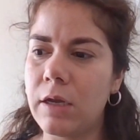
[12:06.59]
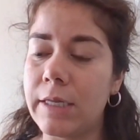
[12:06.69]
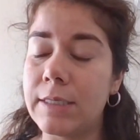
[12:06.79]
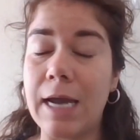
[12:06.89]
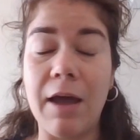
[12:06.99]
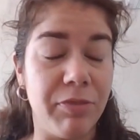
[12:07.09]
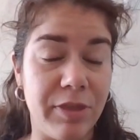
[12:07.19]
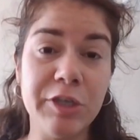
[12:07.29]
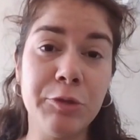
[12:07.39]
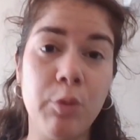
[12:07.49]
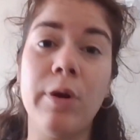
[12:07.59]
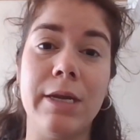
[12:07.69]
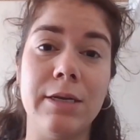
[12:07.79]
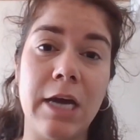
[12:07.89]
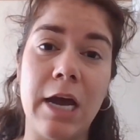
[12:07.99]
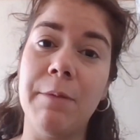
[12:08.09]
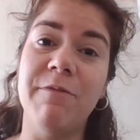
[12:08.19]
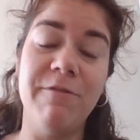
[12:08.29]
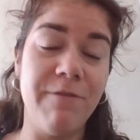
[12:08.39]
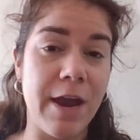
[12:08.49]
it's at this point in
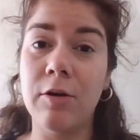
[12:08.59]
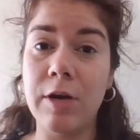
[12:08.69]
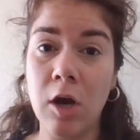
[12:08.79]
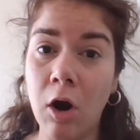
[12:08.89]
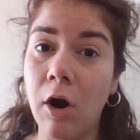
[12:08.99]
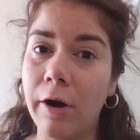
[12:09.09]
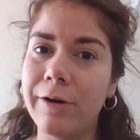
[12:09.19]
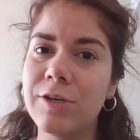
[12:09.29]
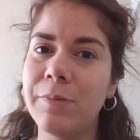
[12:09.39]
time very hard